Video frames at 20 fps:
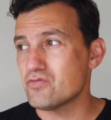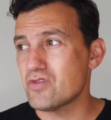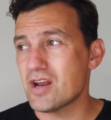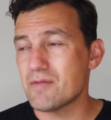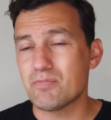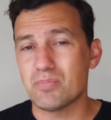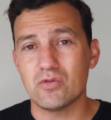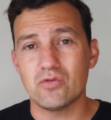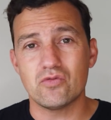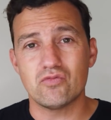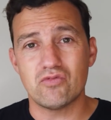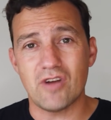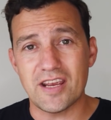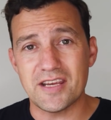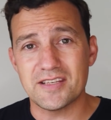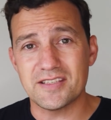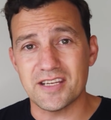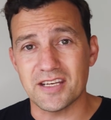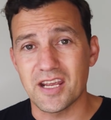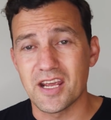Red Bull
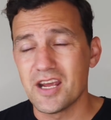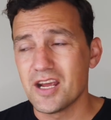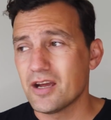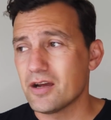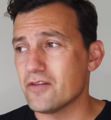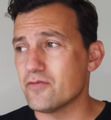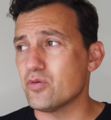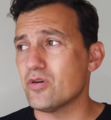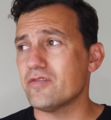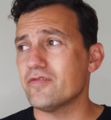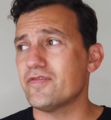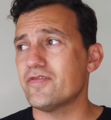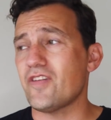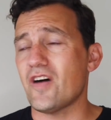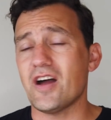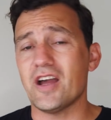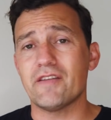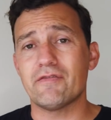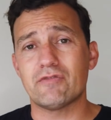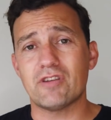Racing have won
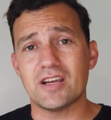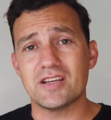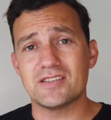5